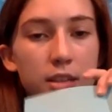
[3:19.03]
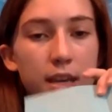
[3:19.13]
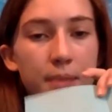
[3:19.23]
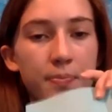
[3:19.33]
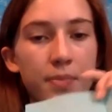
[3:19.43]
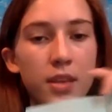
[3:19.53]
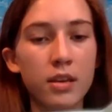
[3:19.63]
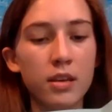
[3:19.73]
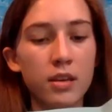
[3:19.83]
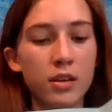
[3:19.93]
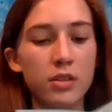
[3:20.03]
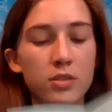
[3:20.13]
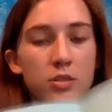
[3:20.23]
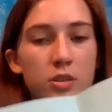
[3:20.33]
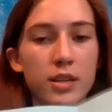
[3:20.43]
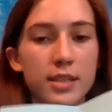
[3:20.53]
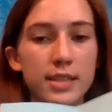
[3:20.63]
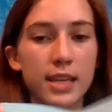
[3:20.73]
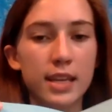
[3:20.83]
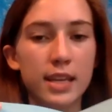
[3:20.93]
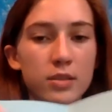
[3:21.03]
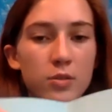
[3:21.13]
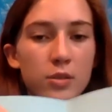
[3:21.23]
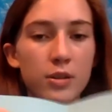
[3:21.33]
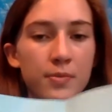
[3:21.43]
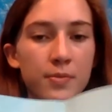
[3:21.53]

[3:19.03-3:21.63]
like. So you're going to take this corner,